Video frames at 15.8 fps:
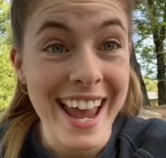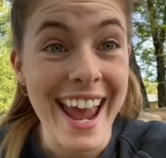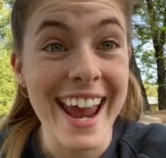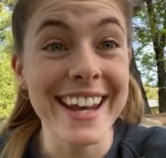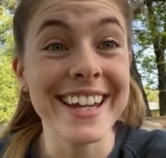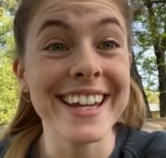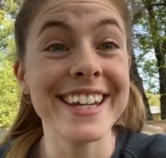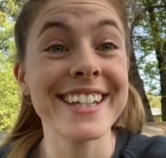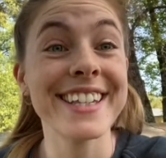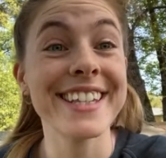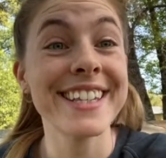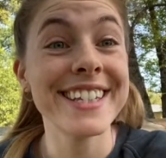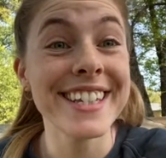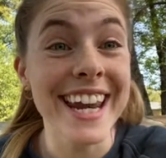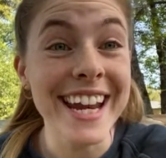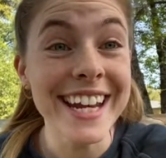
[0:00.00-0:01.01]
And he's
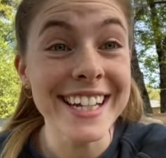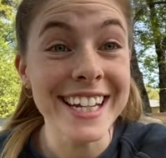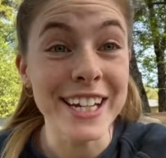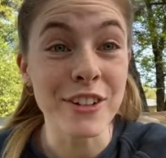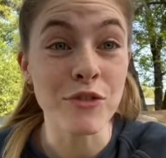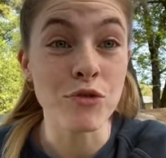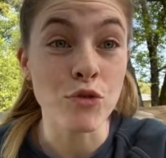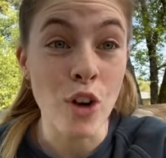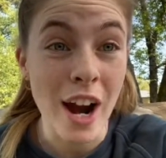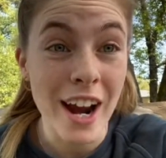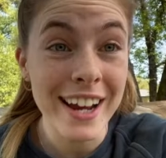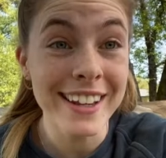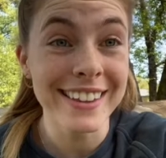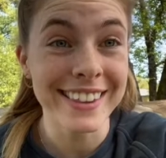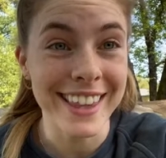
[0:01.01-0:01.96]
standing right